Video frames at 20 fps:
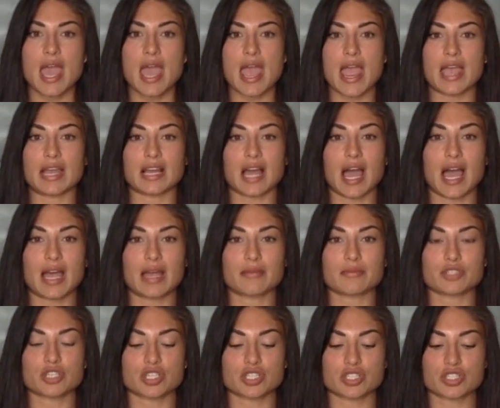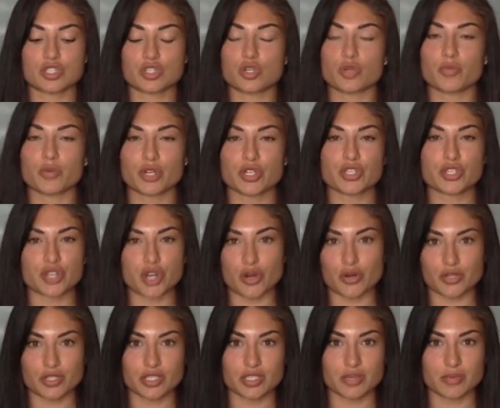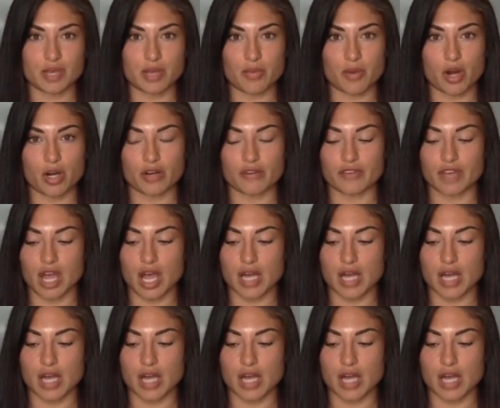And I'm just super stoked to be a part of it.